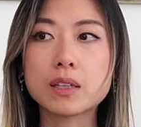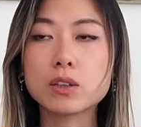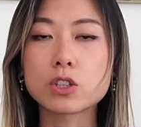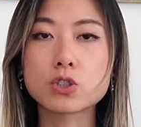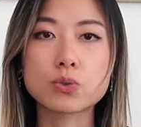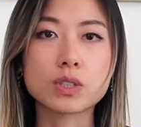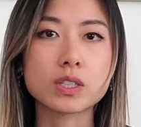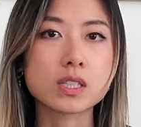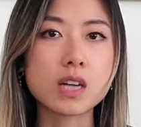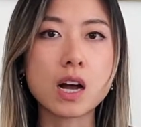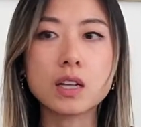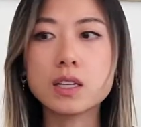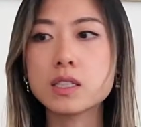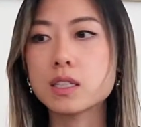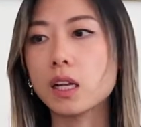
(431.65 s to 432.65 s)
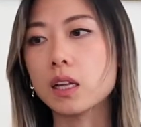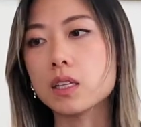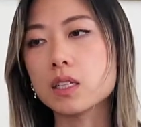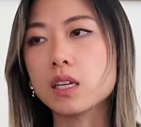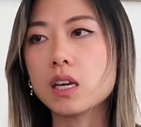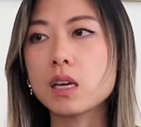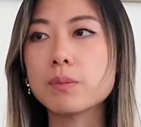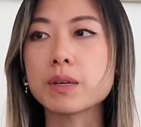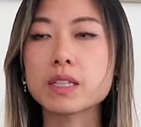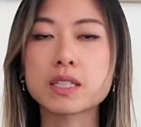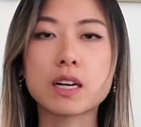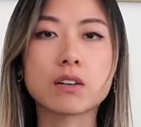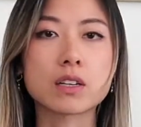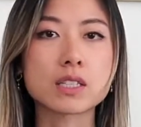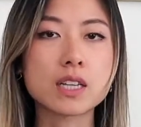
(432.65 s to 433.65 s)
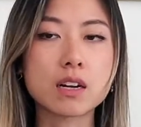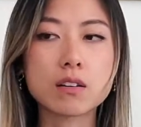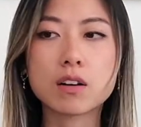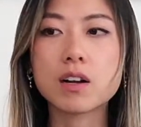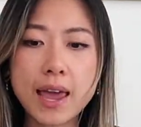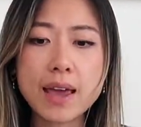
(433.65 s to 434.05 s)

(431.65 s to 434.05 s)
looks really solid team, etc., etc.